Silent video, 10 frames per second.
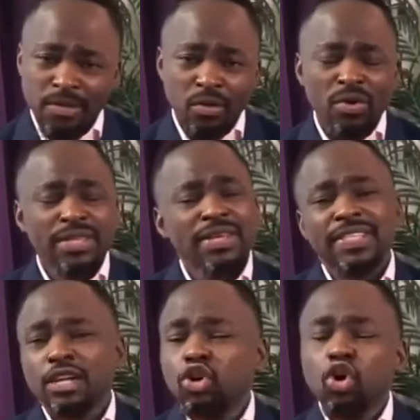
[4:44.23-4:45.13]
When
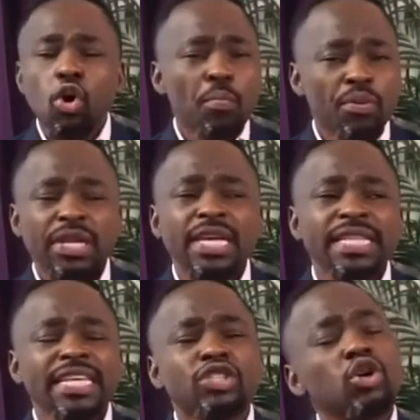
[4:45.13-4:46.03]
there's an
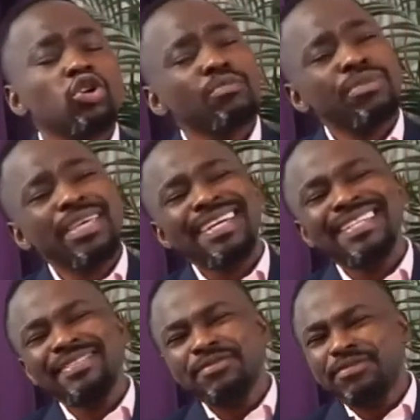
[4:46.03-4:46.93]
opening, there's going to be
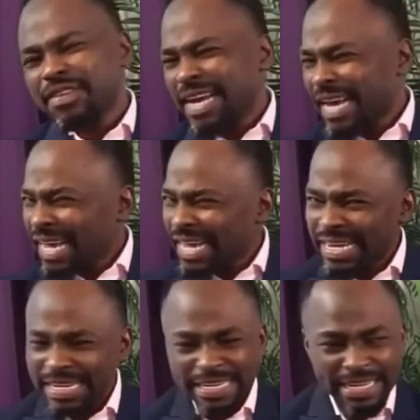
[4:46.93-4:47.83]
a
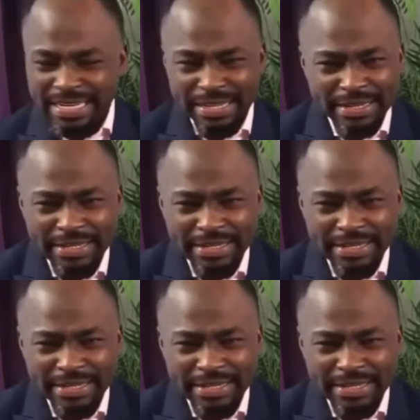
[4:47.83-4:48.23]
divine